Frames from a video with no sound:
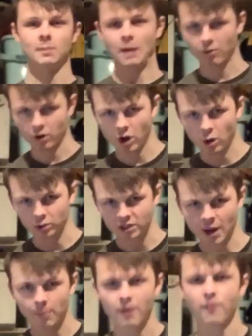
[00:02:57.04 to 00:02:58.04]
I'm now going to
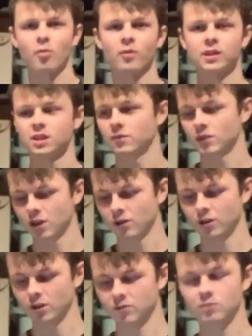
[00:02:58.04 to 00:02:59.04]
hold a tablet for the rest of the
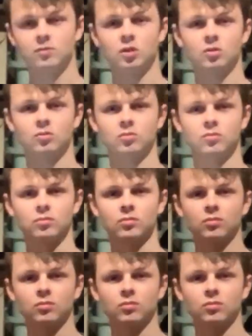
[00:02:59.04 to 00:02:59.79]
video that is just